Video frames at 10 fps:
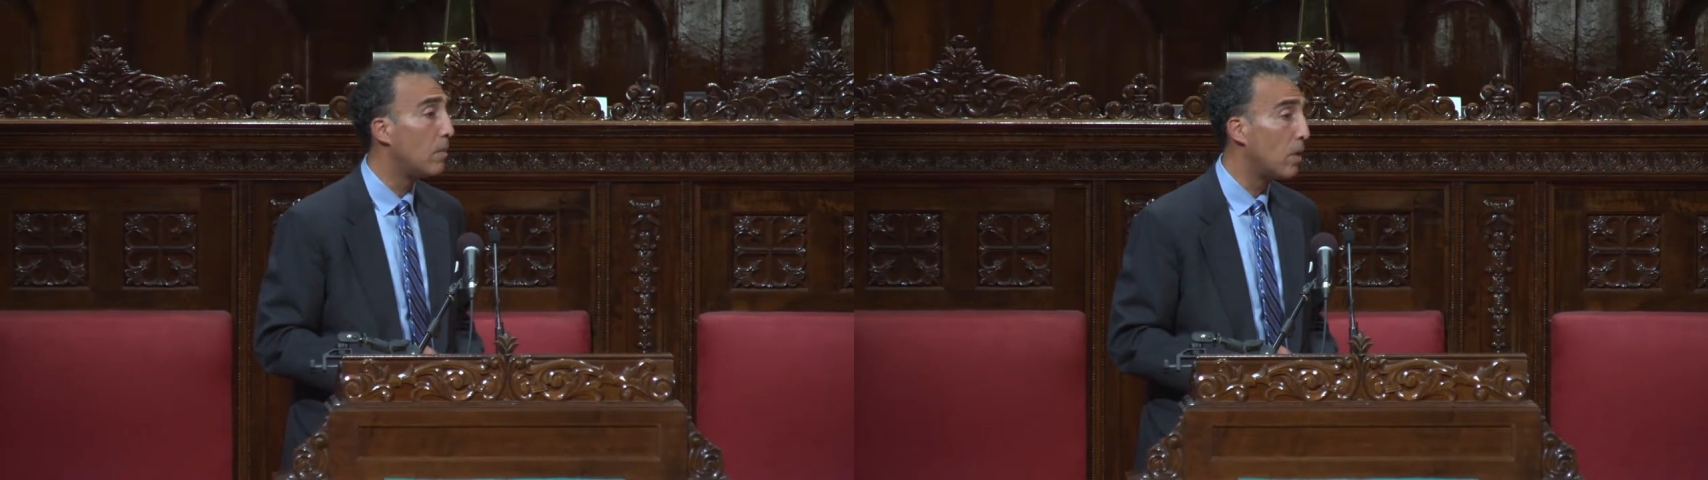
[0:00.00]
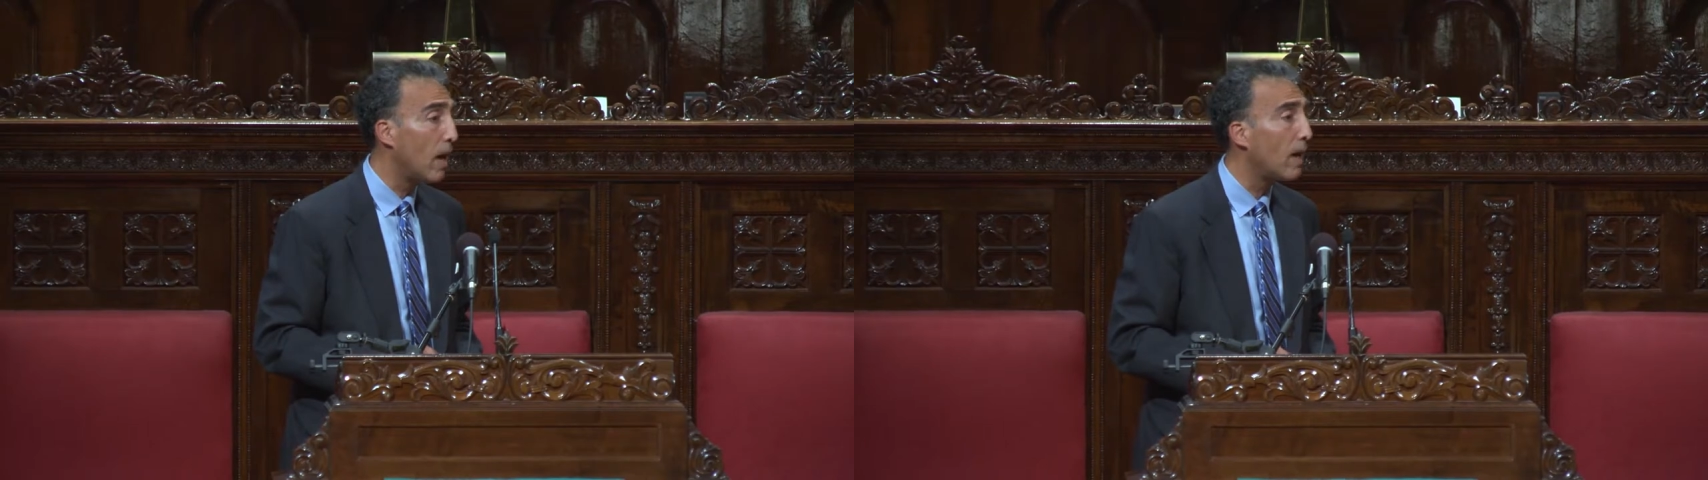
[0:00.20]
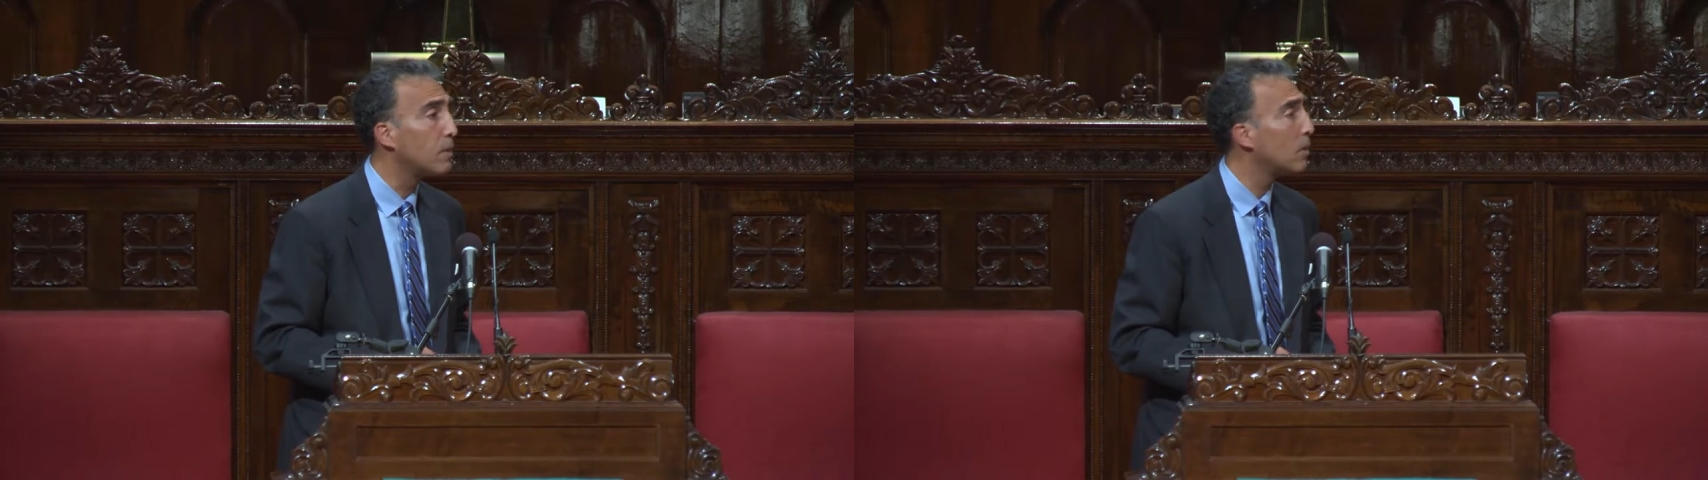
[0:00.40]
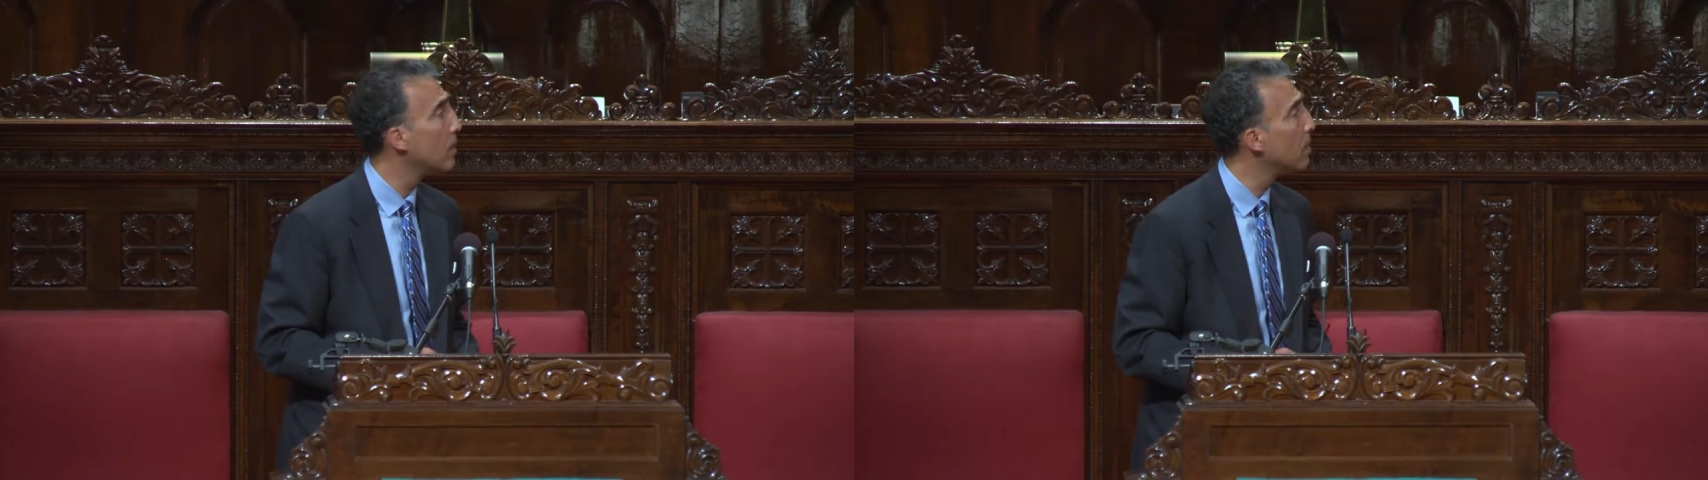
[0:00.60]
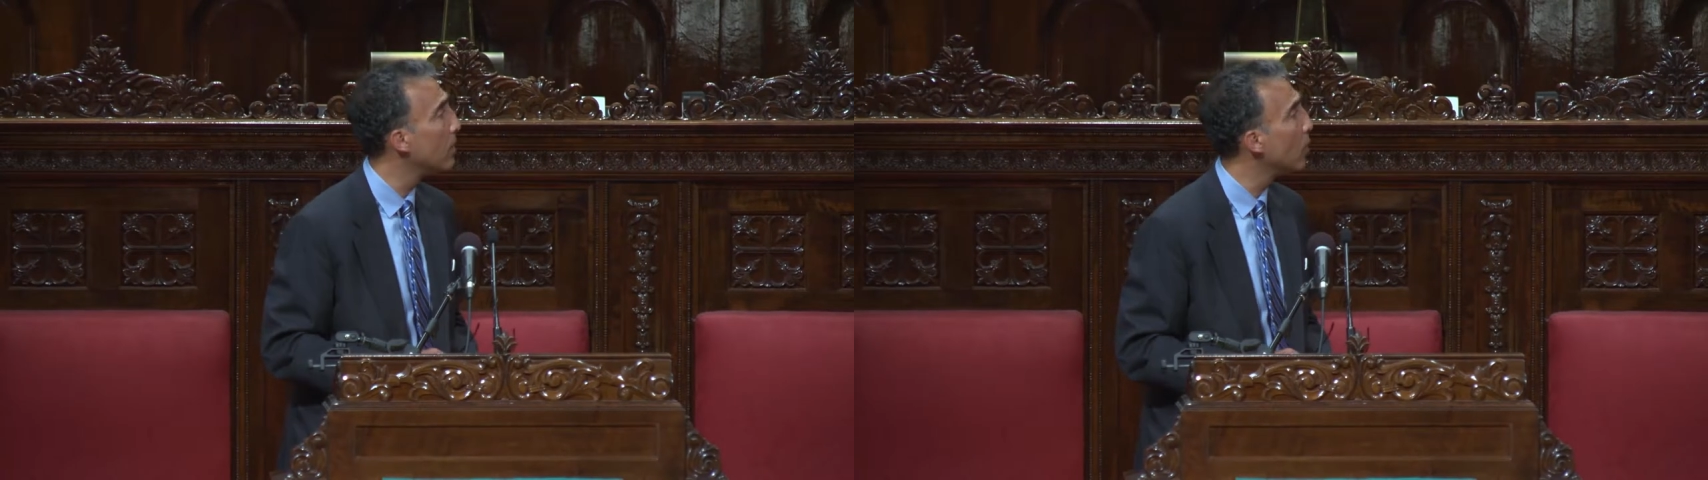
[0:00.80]
perhaps are
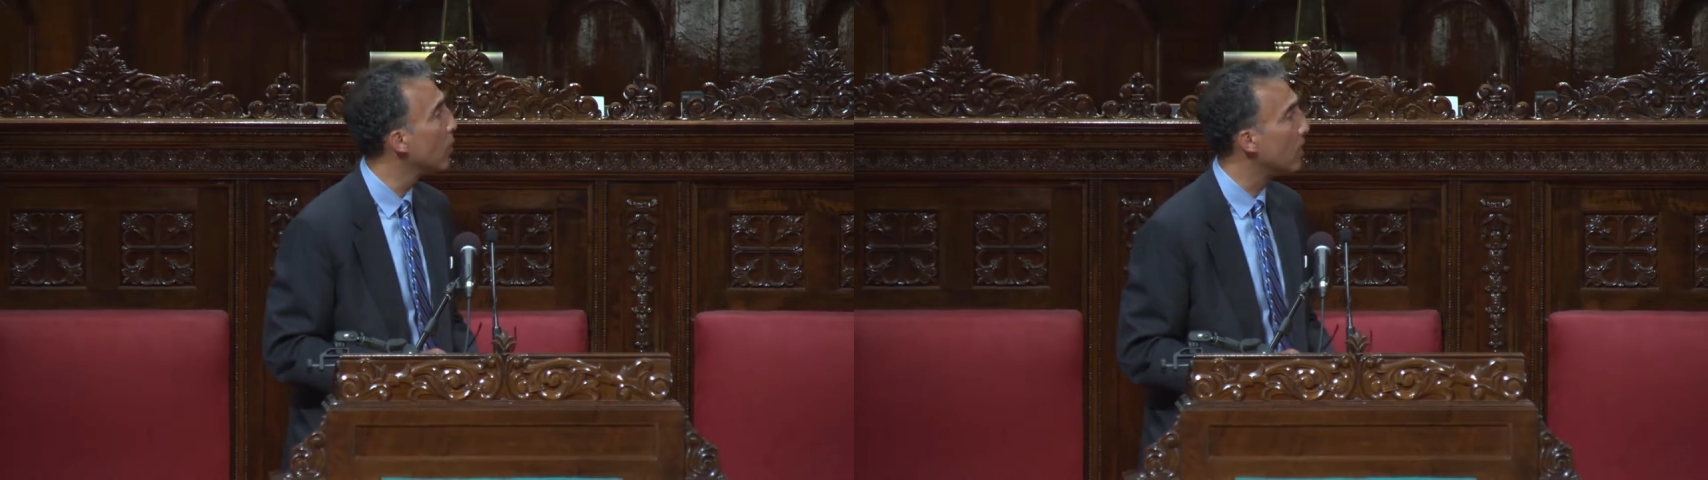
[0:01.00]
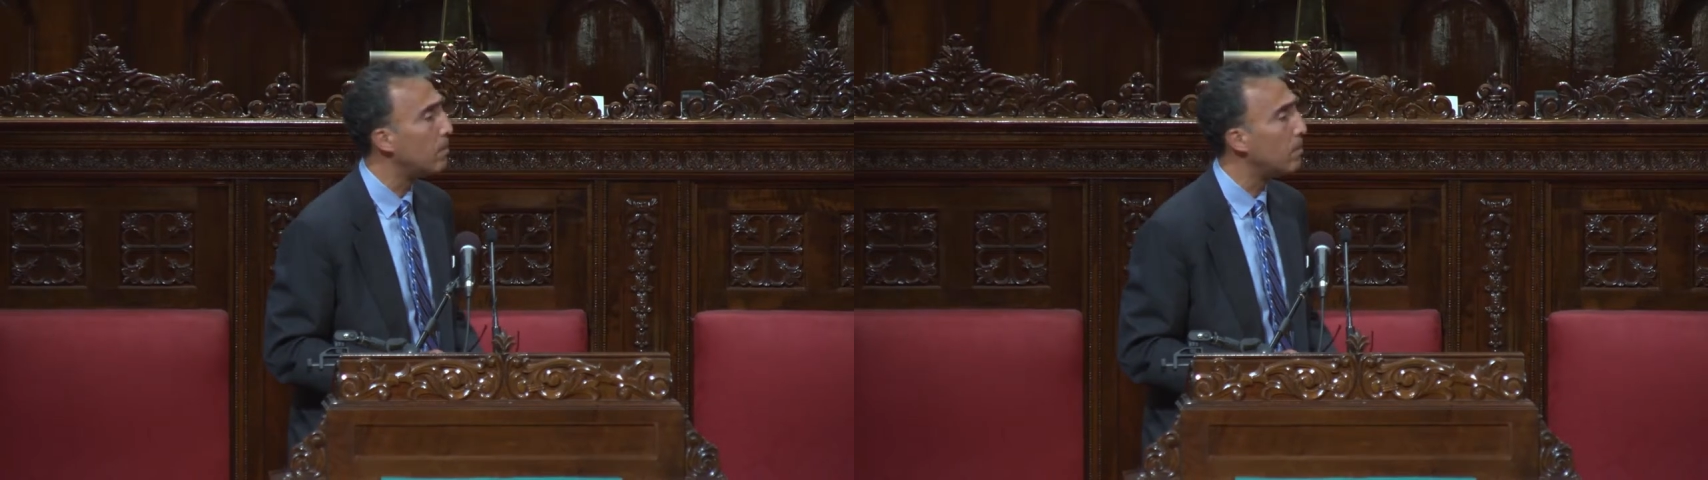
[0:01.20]
in the minority.